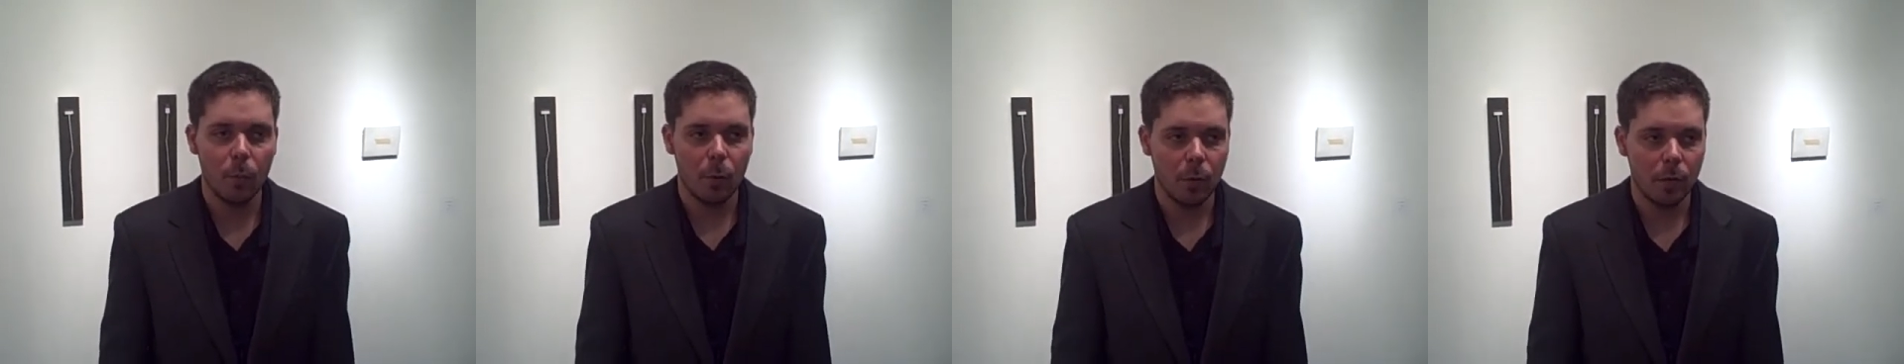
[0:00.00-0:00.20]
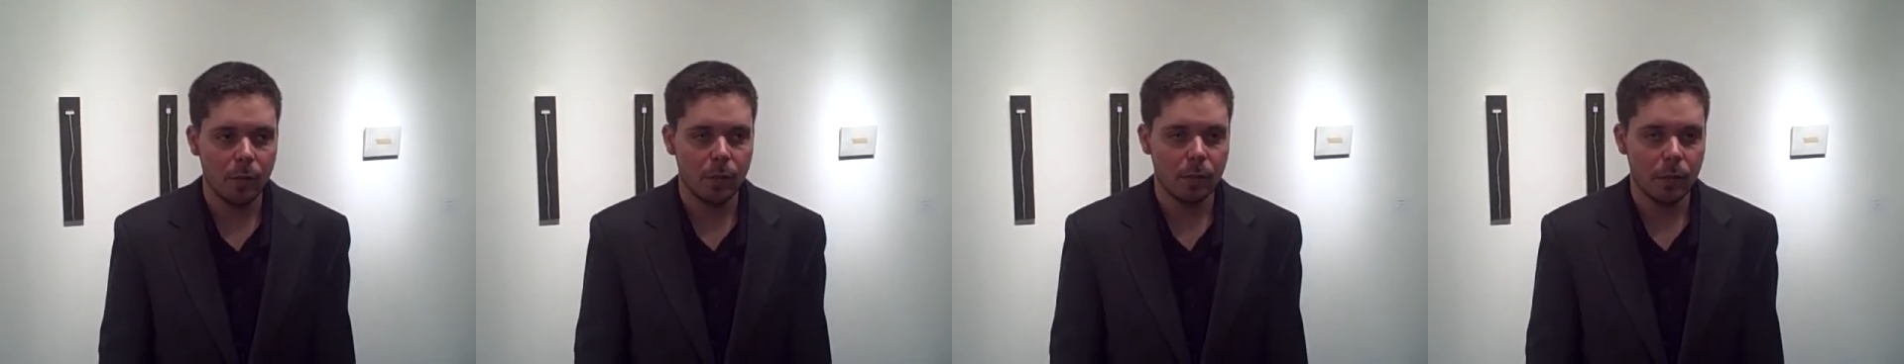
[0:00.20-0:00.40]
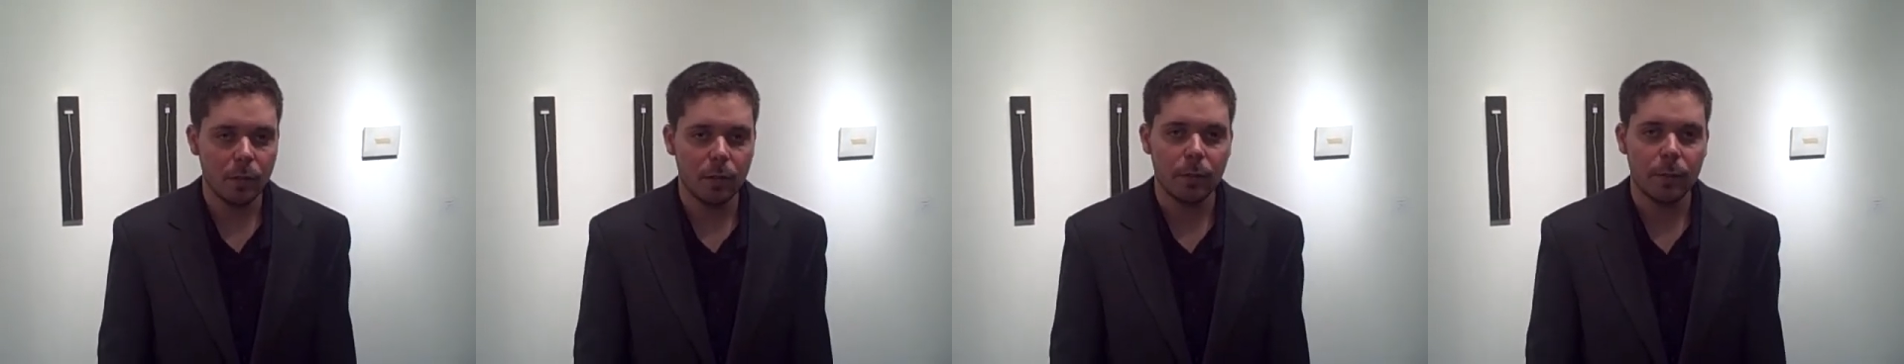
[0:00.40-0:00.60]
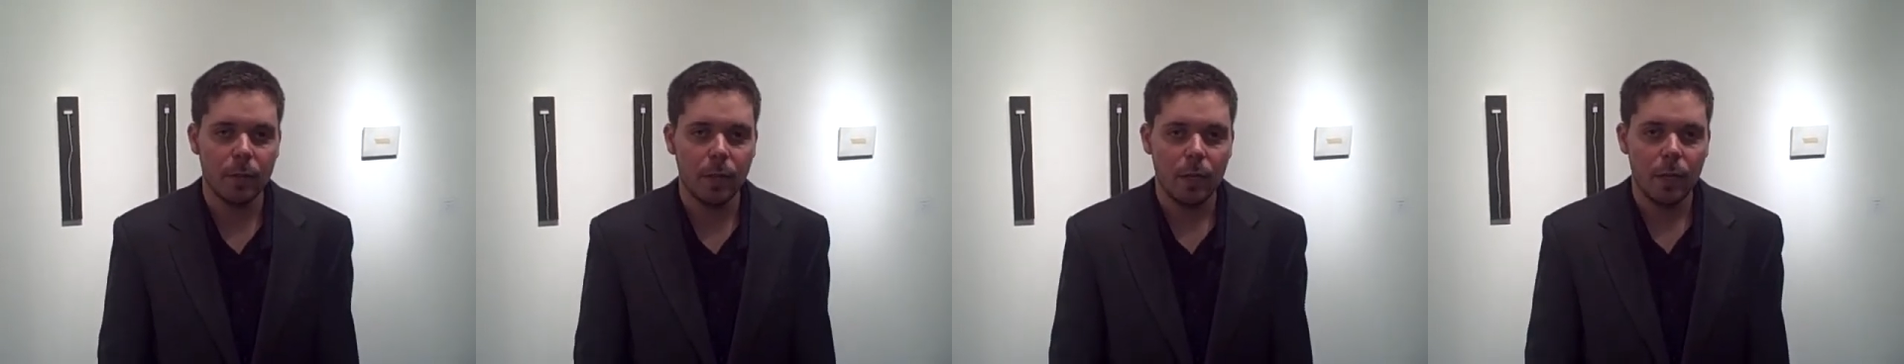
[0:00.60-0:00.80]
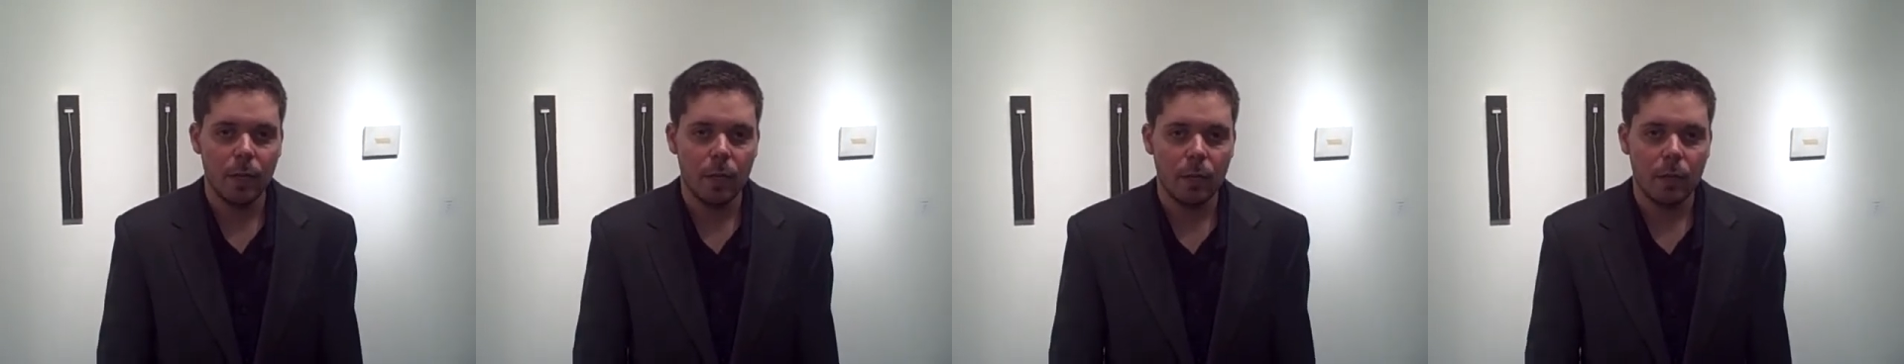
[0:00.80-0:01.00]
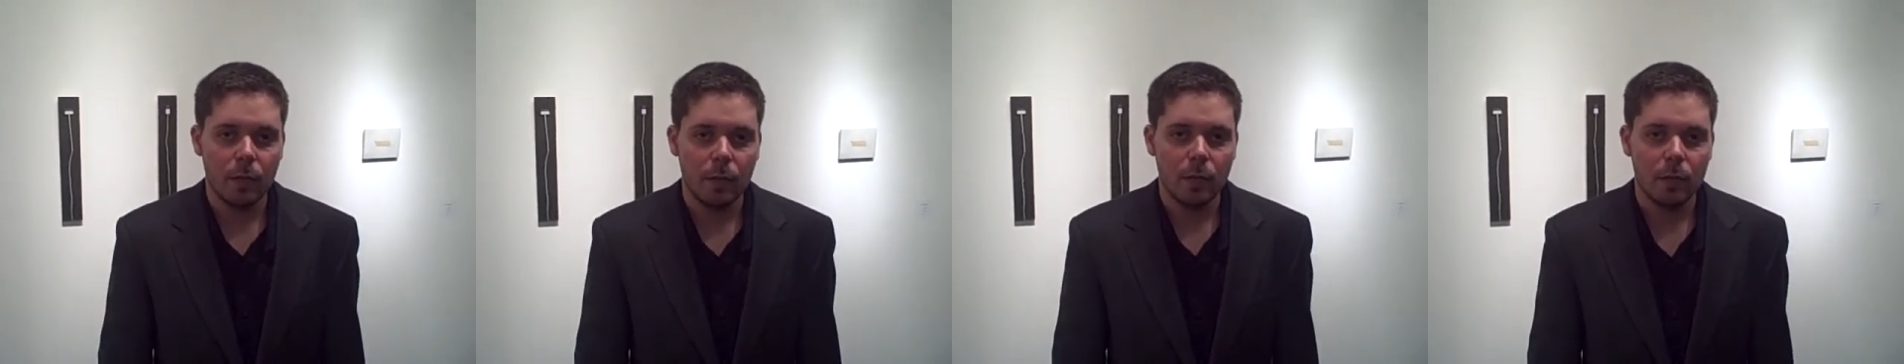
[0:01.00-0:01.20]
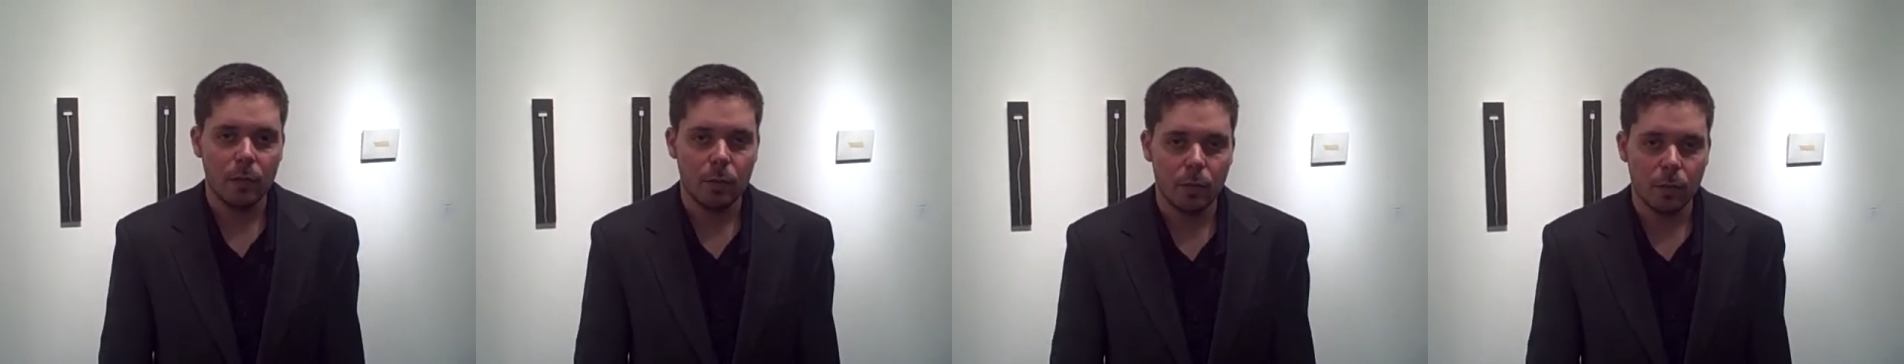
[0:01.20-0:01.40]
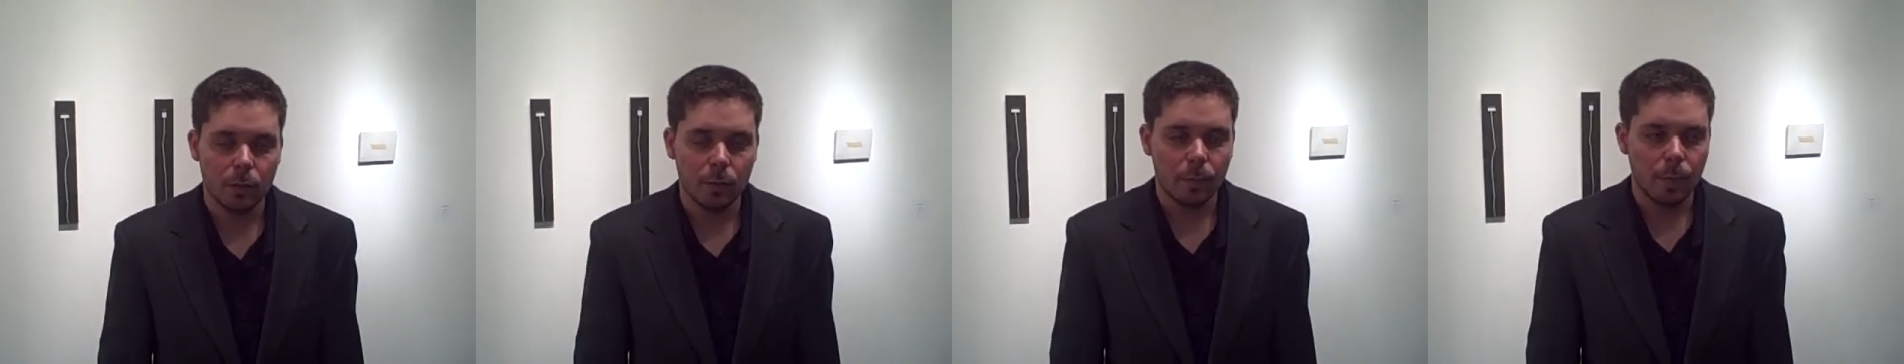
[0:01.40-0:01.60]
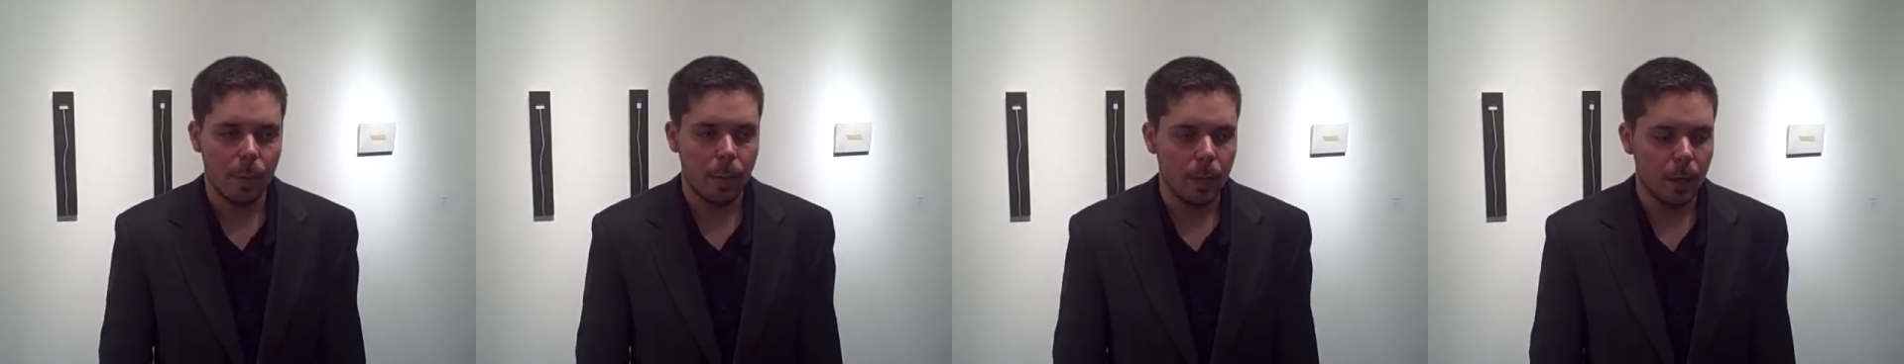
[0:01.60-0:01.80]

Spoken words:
point it did. So